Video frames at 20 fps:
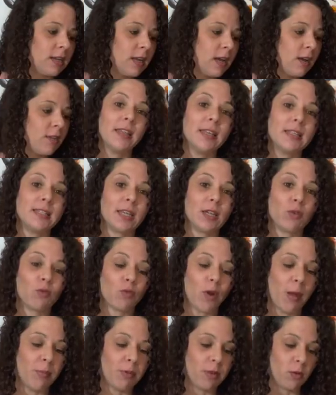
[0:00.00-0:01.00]
Now they say to
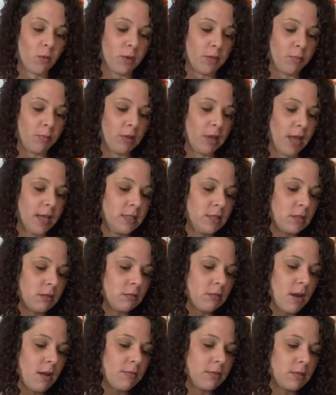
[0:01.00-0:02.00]
wrap it with plastic
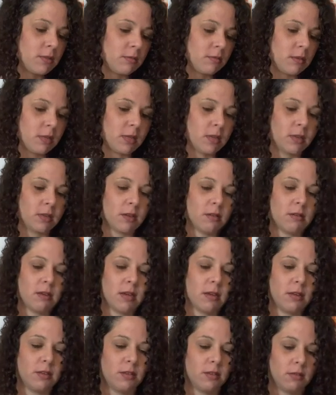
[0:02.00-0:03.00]
wrap, so we're gonna go
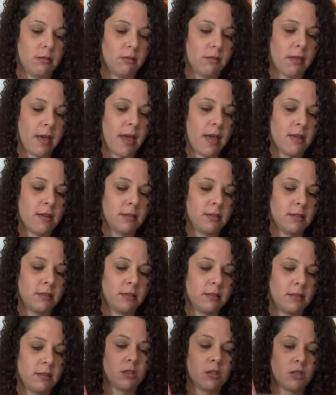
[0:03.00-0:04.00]
ahead and do that.
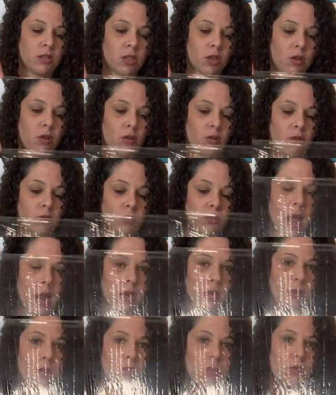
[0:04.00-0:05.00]
So I
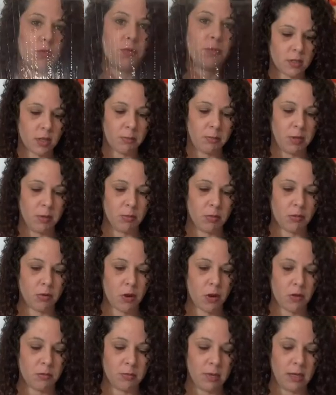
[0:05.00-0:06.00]
know some people
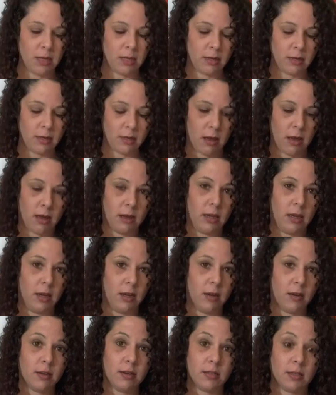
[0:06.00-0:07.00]
know me on
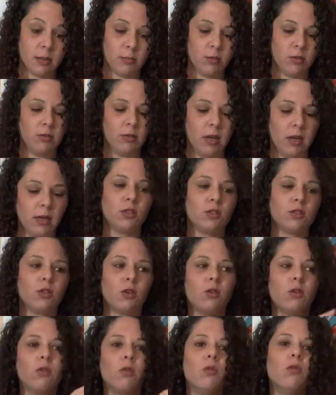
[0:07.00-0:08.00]
here and some do not.
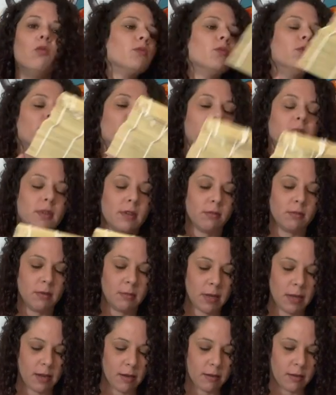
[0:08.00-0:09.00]
So
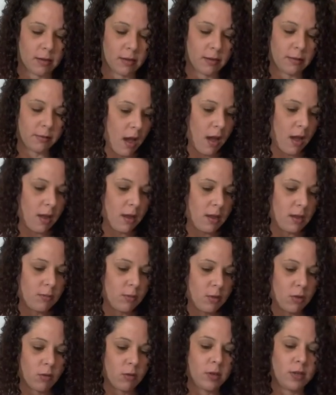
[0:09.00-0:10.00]
I'm here and I am
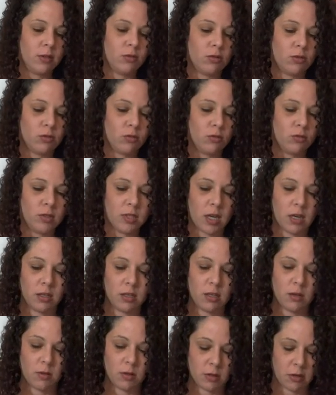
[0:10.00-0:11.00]
going to tell
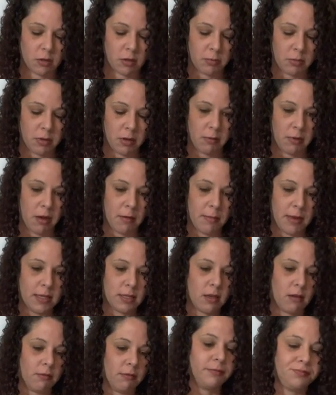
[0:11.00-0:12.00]
you a little bit about
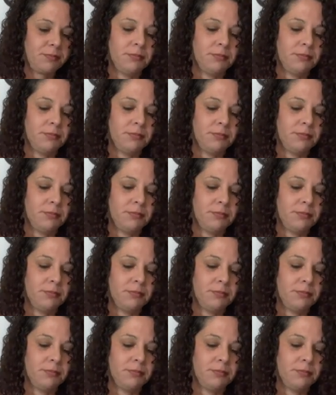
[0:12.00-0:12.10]
myself.